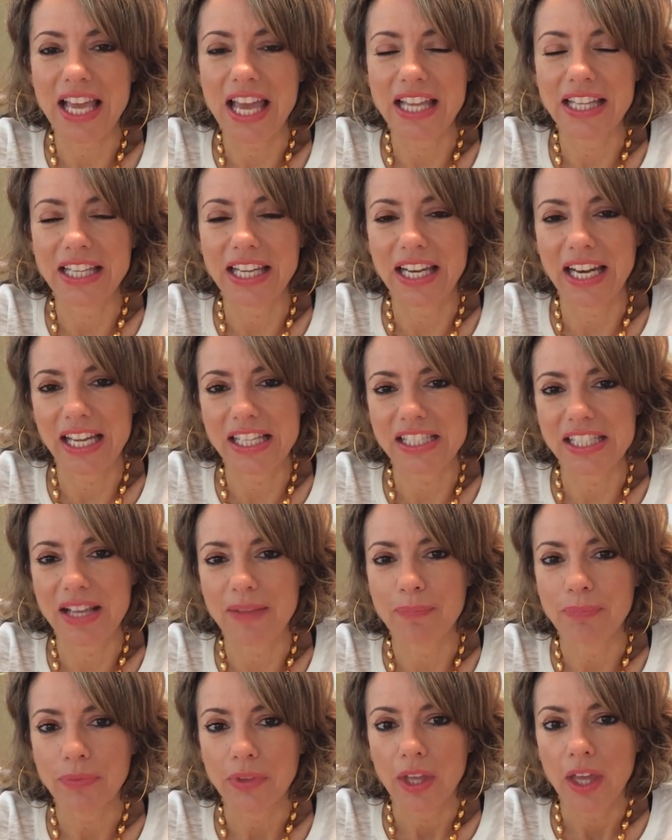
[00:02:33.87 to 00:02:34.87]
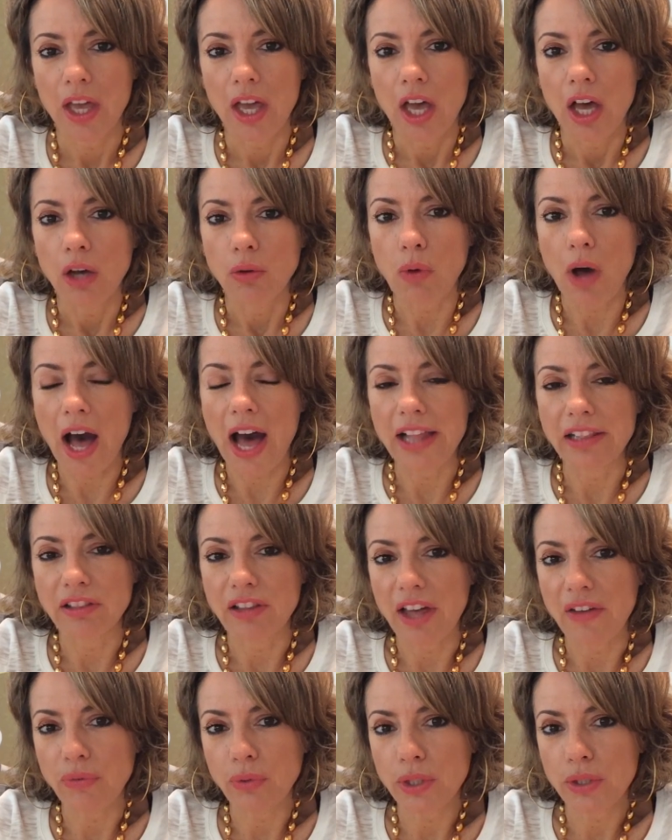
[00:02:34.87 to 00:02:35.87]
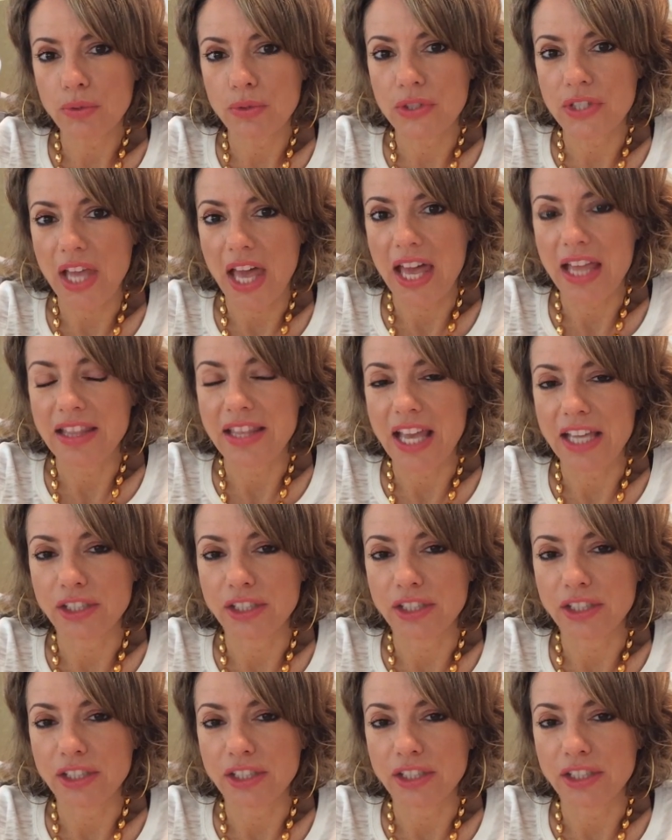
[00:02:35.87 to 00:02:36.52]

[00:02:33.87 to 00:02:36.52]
And then I said, well, I love what you said,